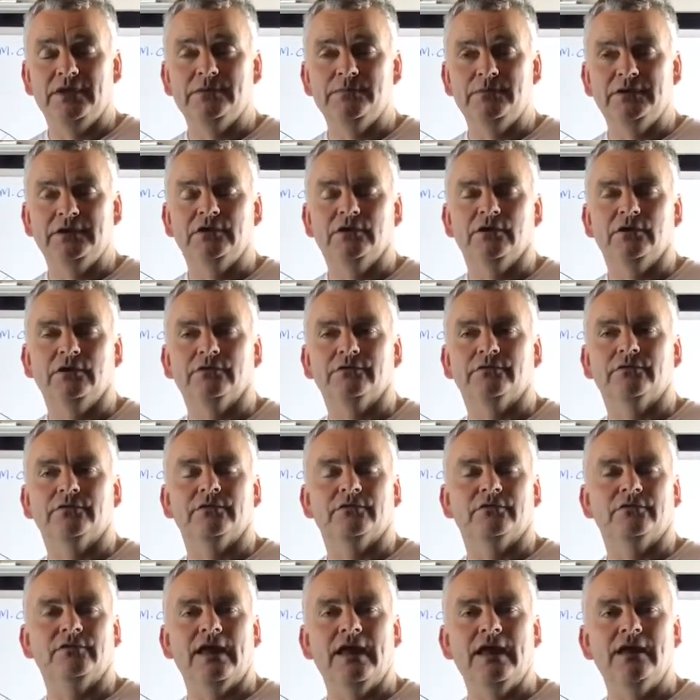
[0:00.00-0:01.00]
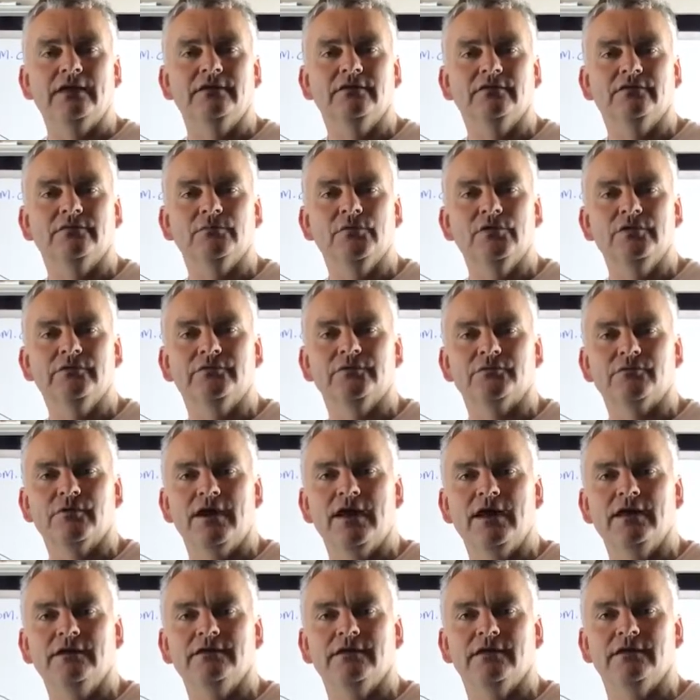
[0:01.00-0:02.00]
because the sand has moved
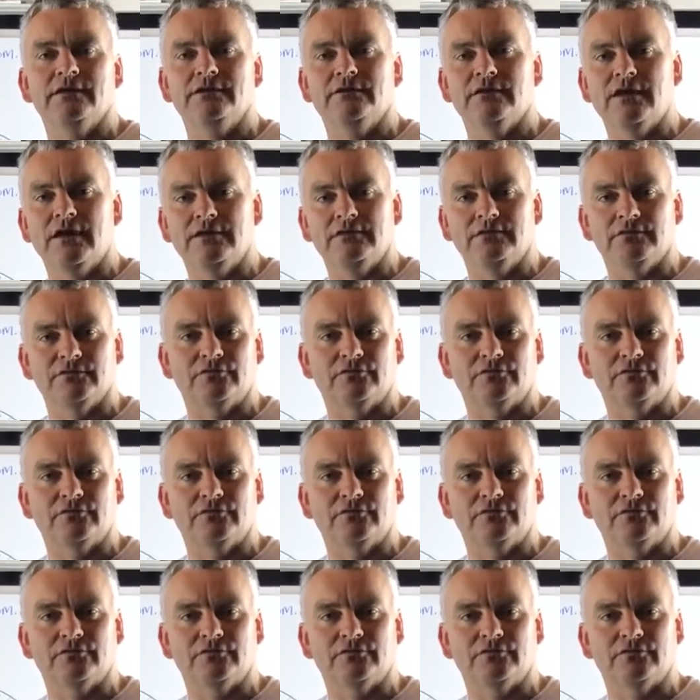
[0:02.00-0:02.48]
around and